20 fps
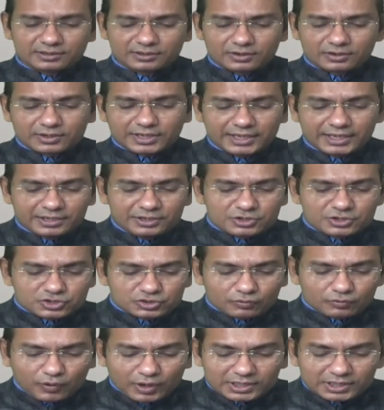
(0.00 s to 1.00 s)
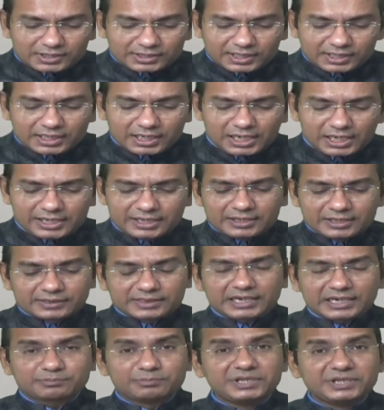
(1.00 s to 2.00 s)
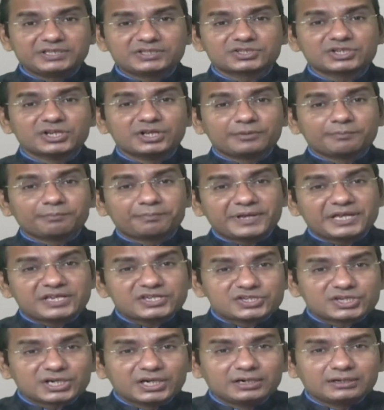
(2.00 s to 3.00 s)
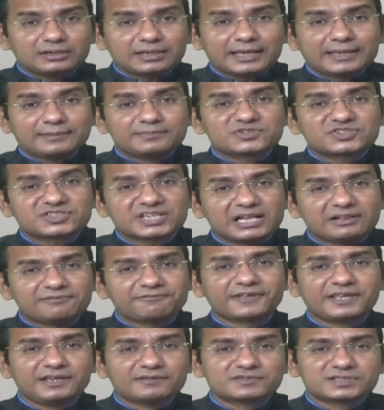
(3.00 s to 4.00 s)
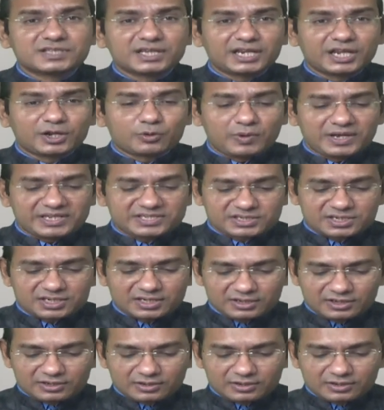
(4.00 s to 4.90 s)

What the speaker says: Okay, so voluntarily, that means patient himself gives the request.